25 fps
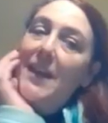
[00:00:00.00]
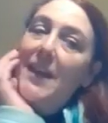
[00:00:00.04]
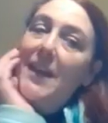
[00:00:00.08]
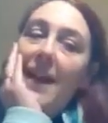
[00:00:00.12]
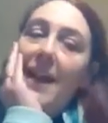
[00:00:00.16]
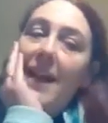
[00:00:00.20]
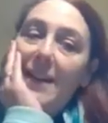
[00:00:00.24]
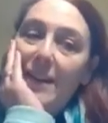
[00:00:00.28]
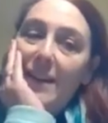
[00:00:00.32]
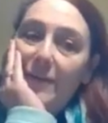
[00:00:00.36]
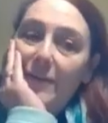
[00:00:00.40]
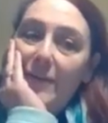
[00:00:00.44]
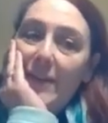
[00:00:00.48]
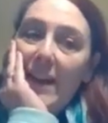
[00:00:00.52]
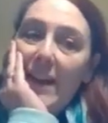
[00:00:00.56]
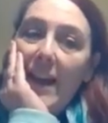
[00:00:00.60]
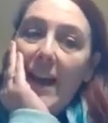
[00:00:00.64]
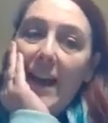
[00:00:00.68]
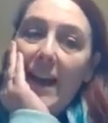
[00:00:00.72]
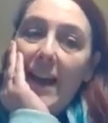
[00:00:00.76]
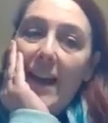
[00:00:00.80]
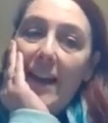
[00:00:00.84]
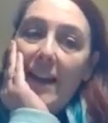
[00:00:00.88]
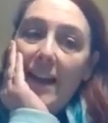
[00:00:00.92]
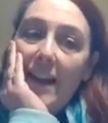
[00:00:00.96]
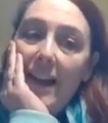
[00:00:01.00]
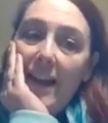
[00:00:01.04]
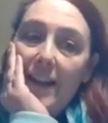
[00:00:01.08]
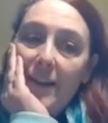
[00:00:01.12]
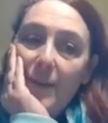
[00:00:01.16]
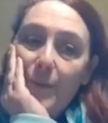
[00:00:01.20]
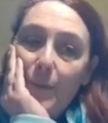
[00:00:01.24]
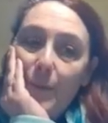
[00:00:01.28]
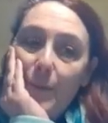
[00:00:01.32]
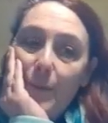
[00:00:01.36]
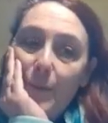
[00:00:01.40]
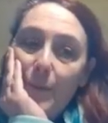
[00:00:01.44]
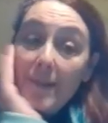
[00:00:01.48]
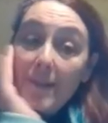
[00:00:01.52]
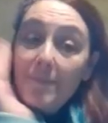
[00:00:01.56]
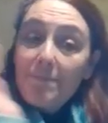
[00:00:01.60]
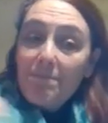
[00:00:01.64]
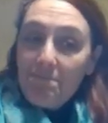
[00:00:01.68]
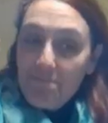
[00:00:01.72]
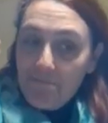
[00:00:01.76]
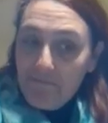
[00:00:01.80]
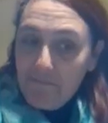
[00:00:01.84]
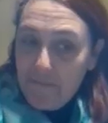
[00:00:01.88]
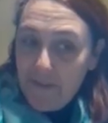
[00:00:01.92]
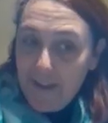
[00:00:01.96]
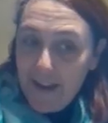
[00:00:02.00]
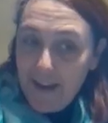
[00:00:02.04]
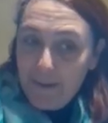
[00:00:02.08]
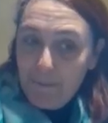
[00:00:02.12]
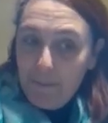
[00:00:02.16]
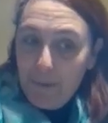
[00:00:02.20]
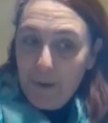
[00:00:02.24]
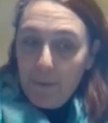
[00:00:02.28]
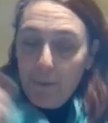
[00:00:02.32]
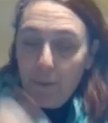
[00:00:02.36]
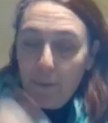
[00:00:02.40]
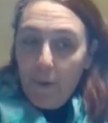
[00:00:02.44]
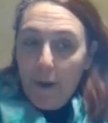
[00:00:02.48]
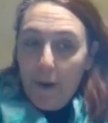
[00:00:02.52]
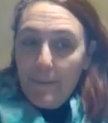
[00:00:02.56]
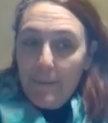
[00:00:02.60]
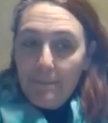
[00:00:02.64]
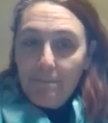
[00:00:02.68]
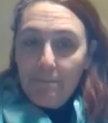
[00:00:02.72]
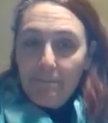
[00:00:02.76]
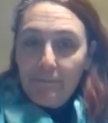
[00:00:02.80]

And if they had XY, they'd be a boy.